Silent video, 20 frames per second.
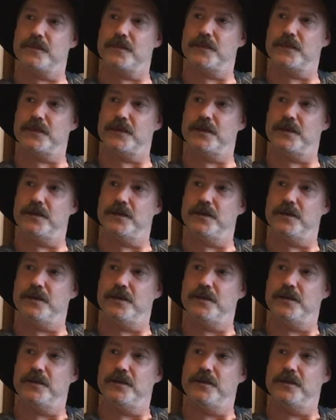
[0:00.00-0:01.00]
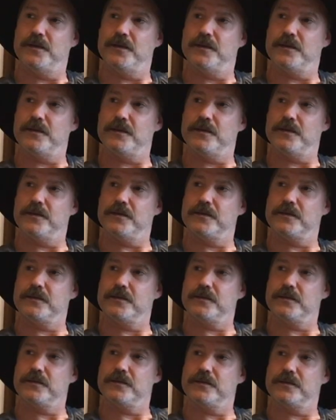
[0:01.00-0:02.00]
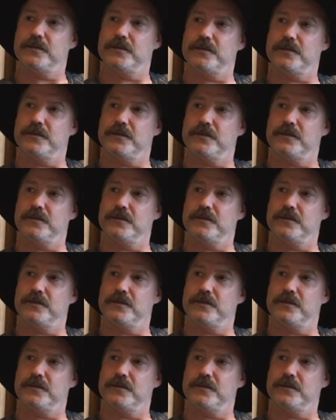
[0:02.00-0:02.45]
(silent)